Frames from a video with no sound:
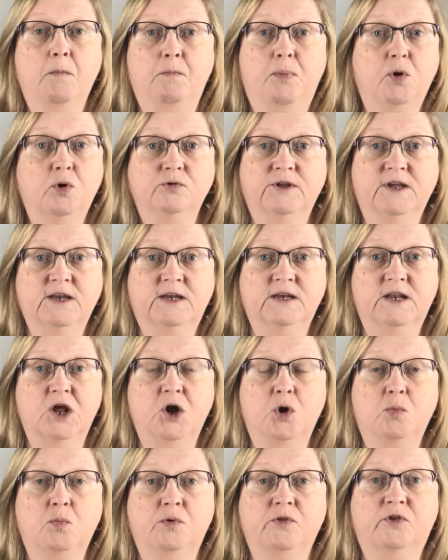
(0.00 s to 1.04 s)
Paul needed
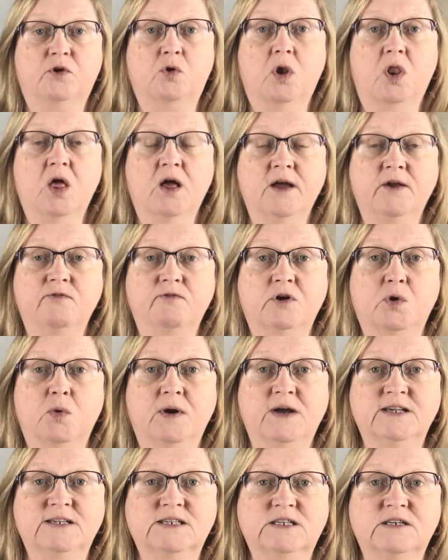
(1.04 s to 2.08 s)
help with a client
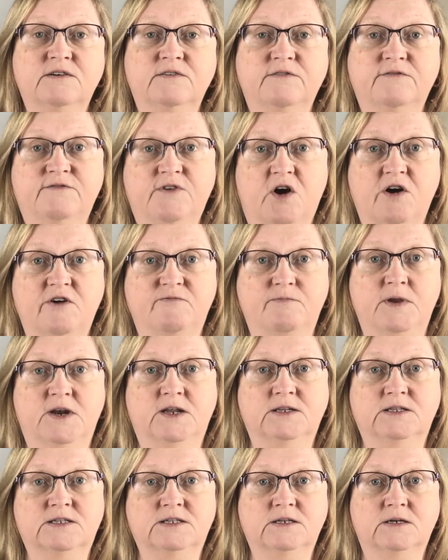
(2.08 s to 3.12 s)
request, 5
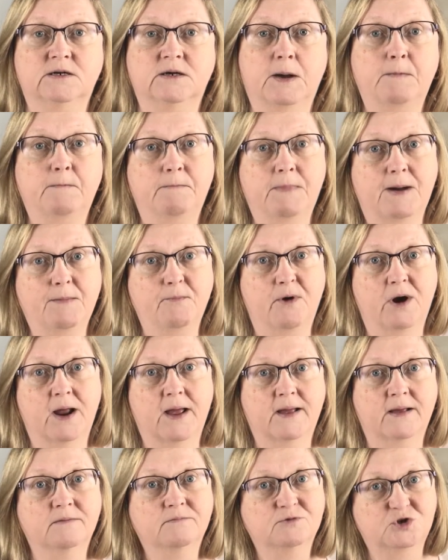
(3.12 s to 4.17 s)
minutes. Mum
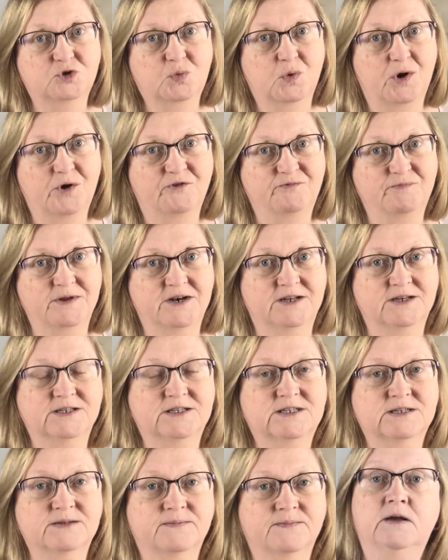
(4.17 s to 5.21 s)
rang, 12
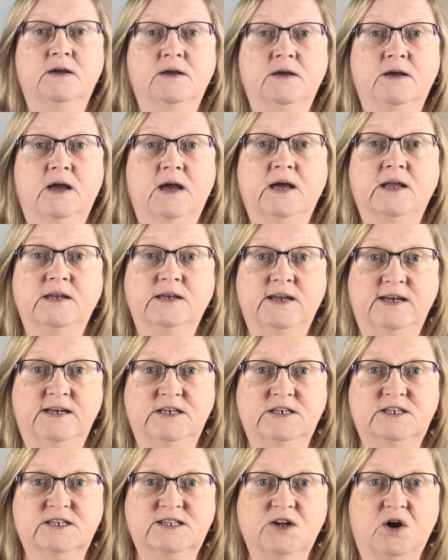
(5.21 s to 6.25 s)
minutes.
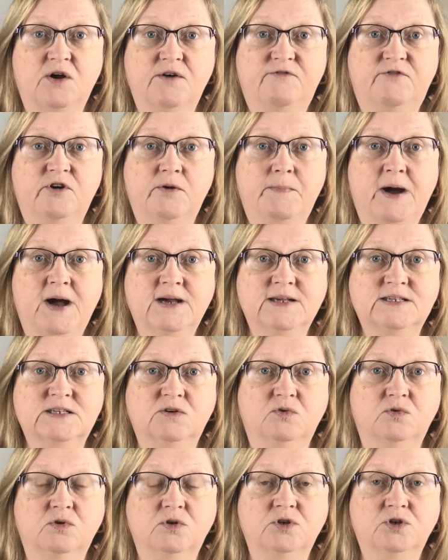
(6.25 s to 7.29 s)
Needed to sign for a
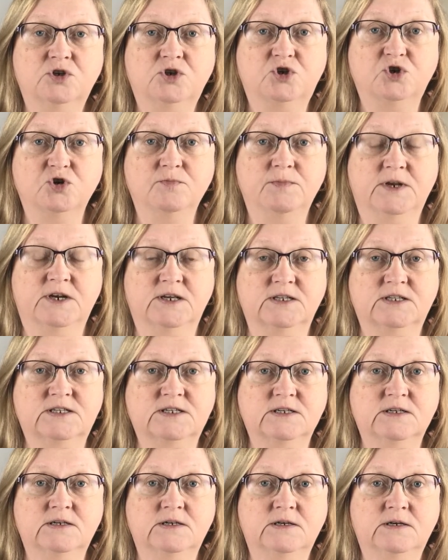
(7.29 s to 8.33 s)
parcel, 2
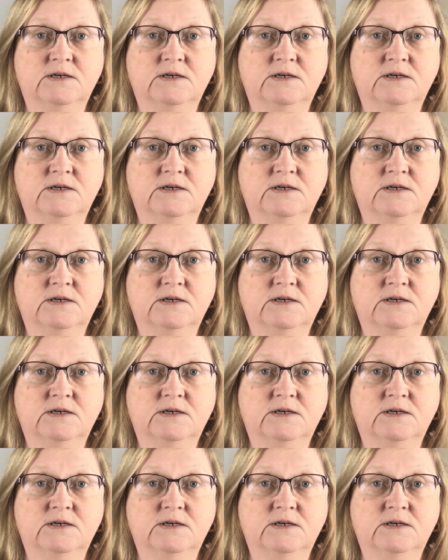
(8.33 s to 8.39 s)
minutes.